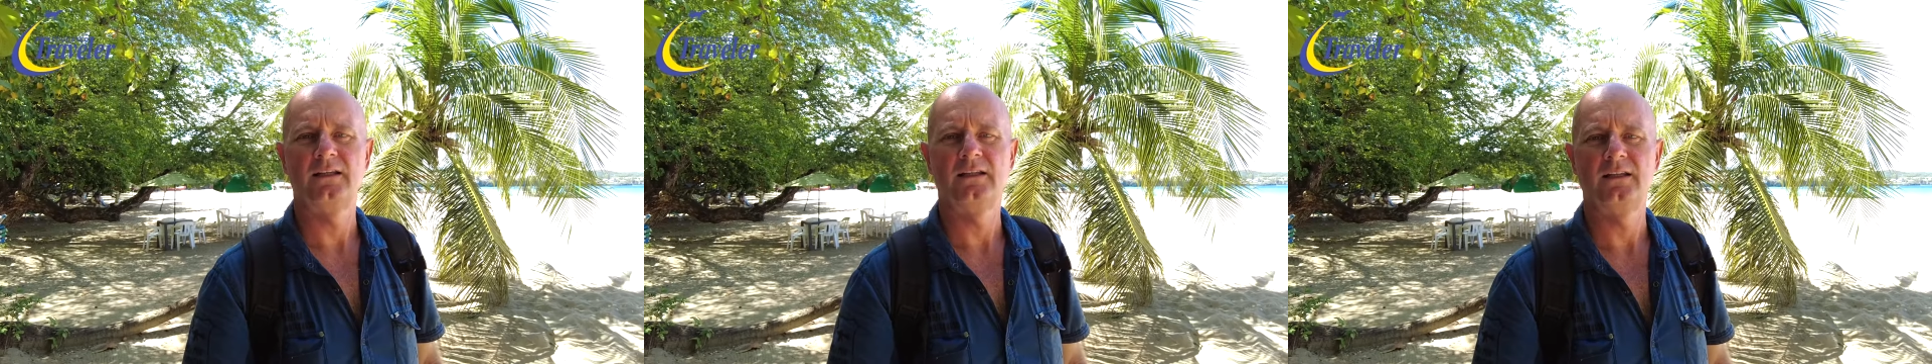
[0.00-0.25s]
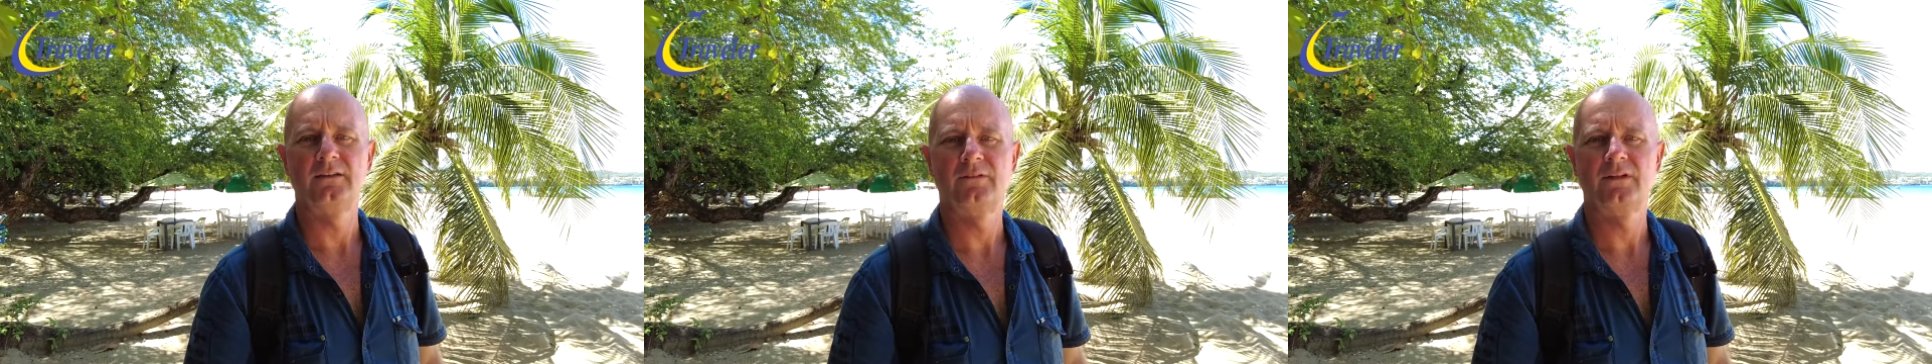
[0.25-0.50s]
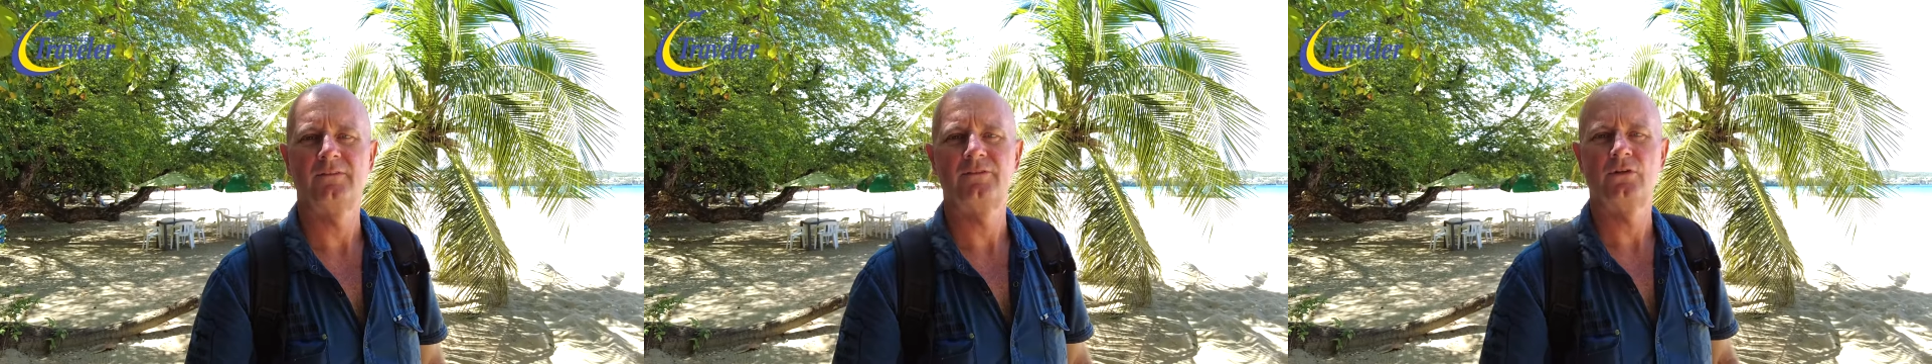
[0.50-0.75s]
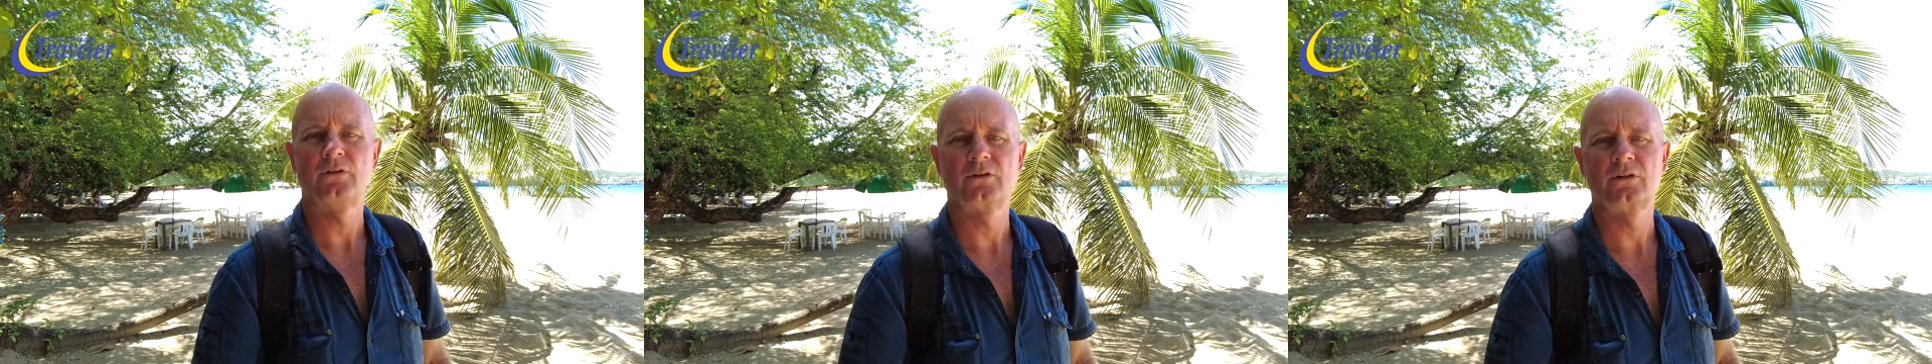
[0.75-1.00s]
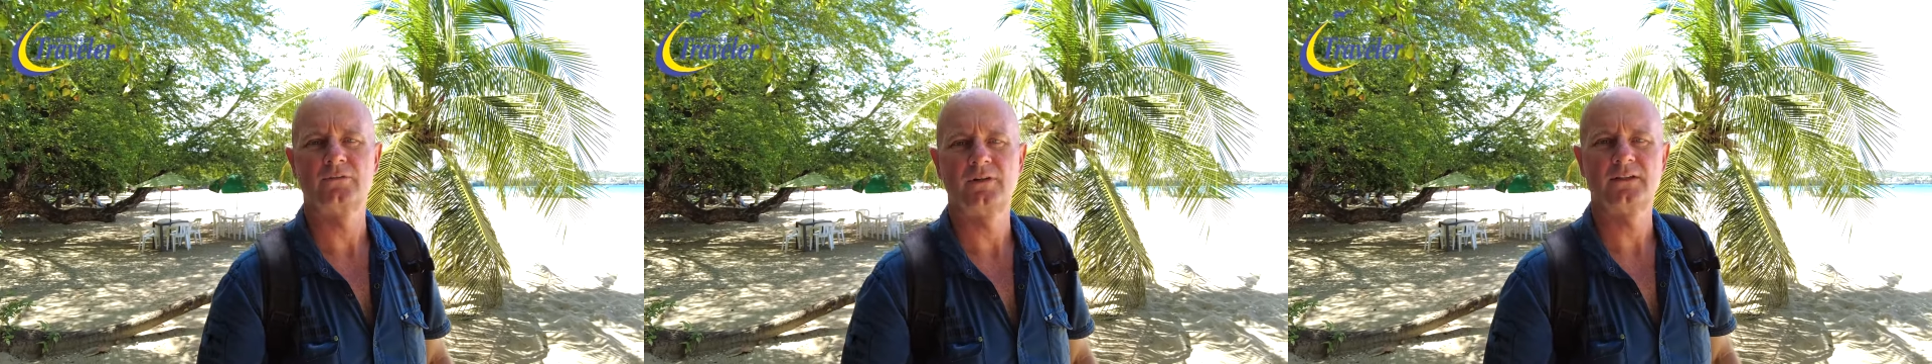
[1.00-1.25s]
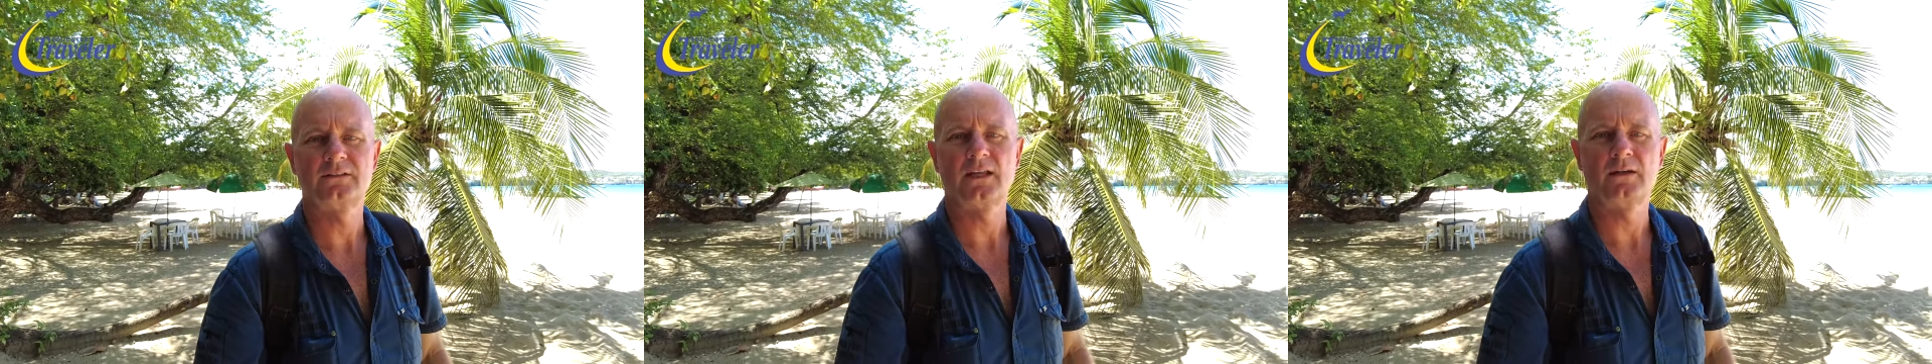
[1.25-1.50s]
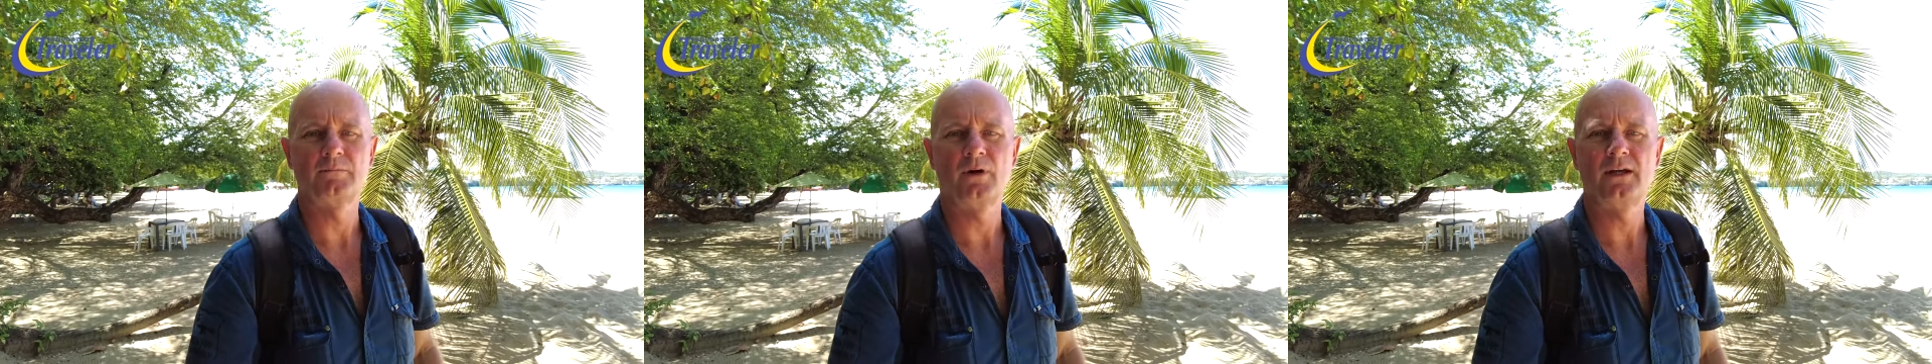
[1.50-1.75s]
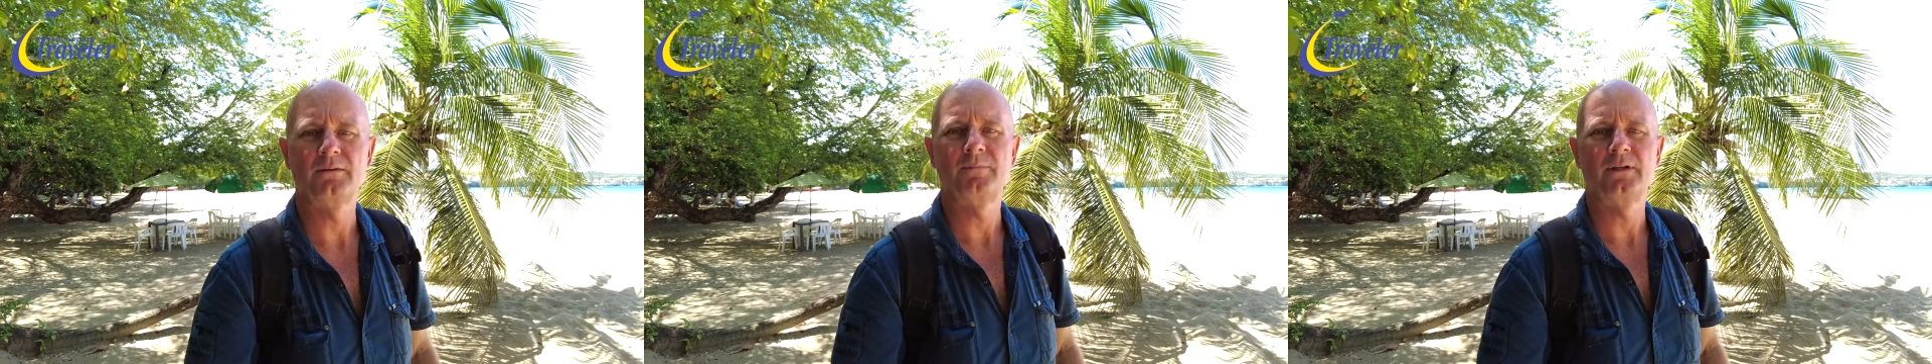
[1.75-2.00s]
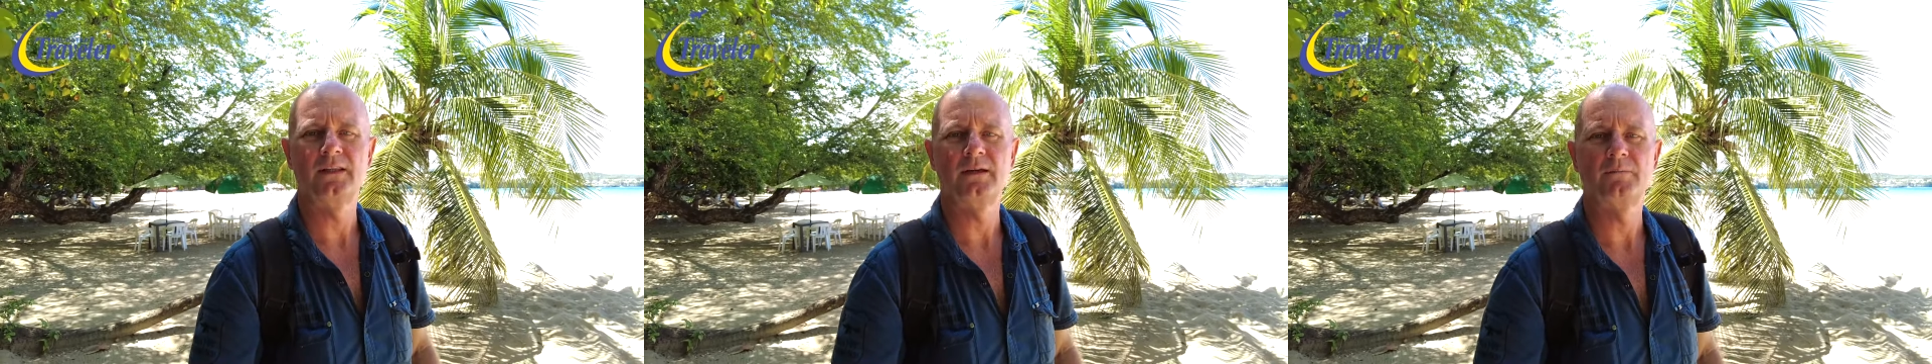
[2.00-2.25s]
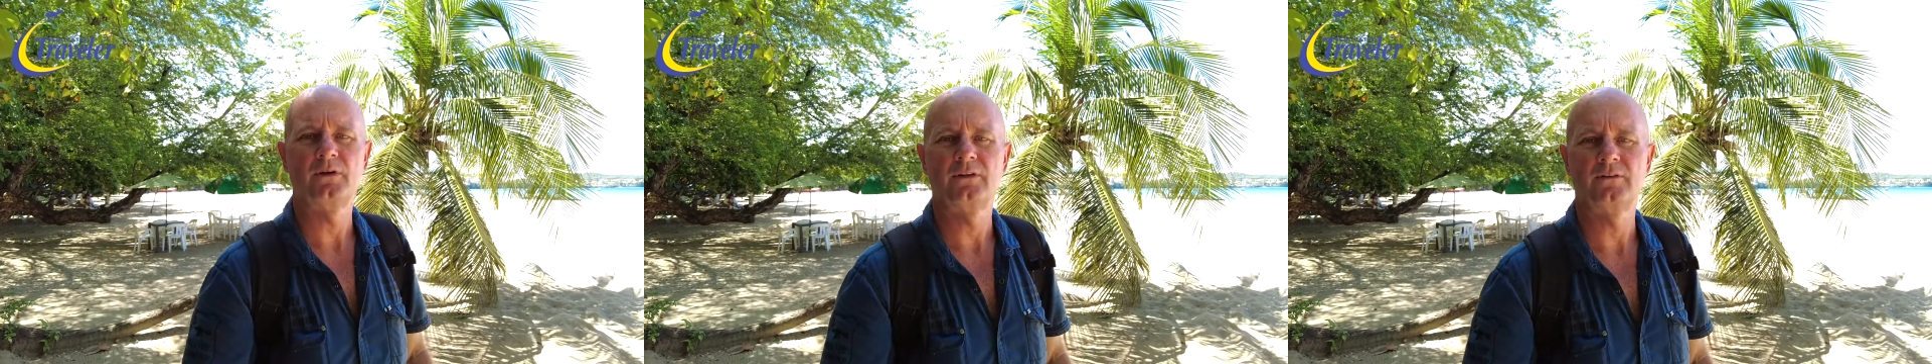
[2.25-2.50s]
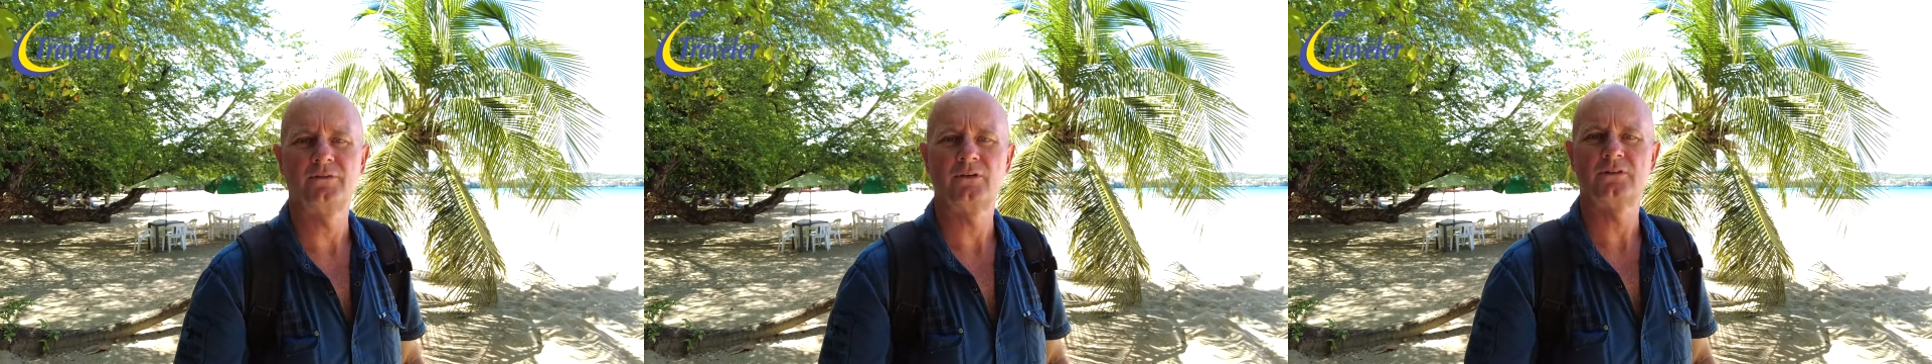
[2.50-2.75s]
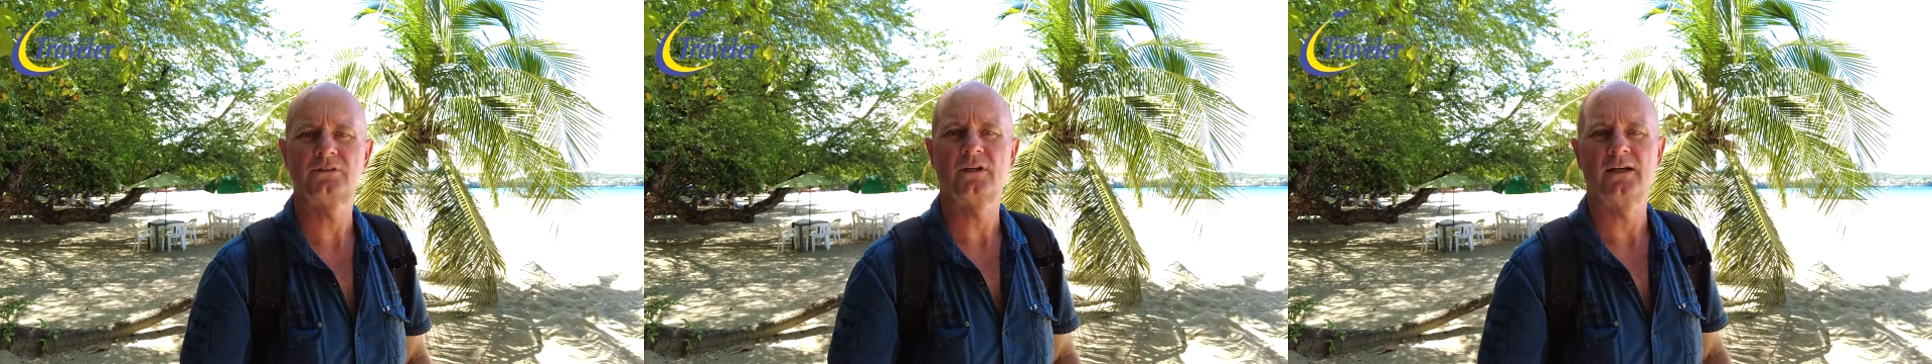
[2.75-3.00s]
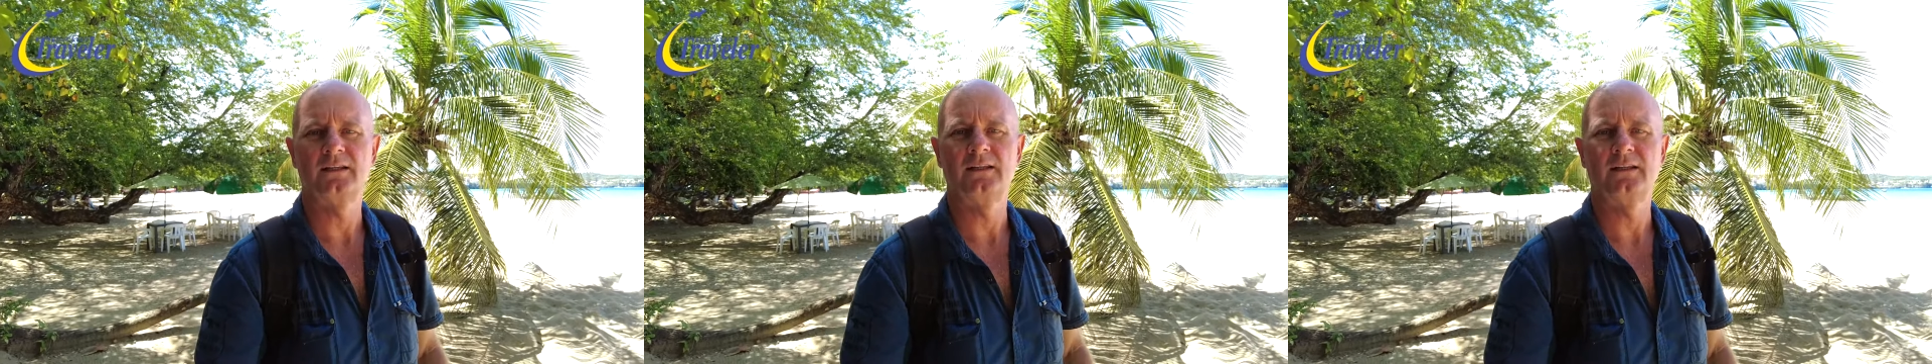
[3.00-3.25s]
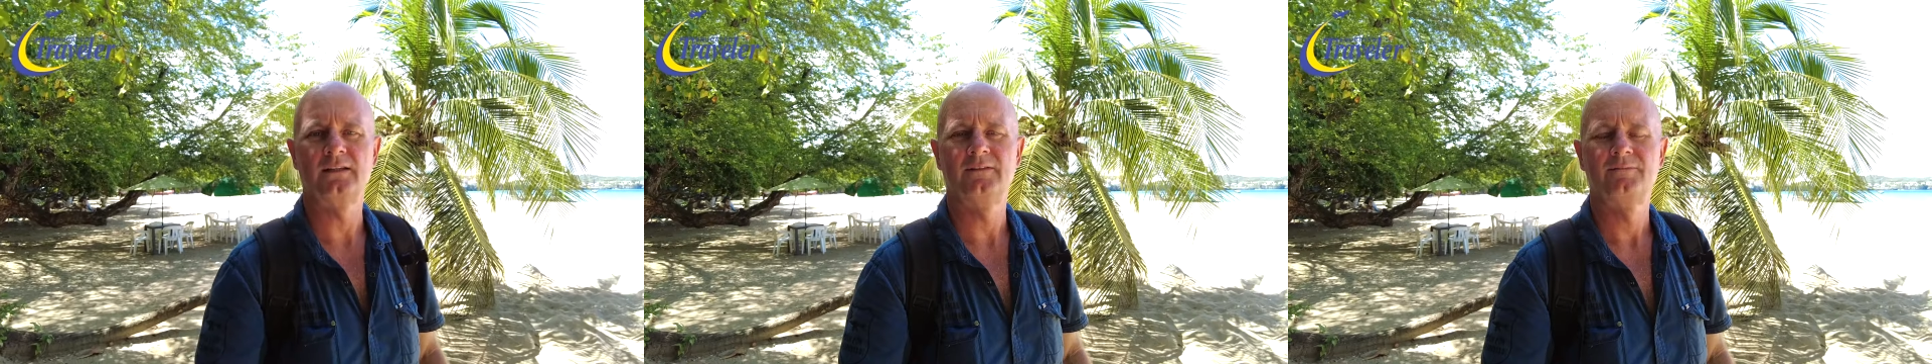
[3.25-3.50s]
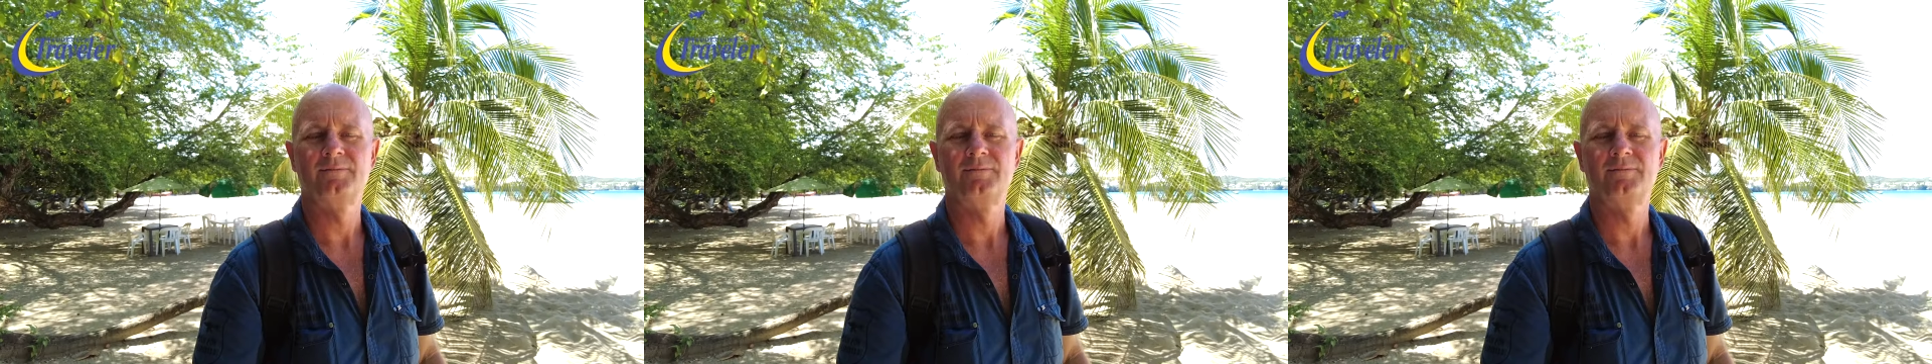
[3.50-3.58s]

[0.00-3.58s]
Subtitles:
even if you're convinced that might be them on the first ID.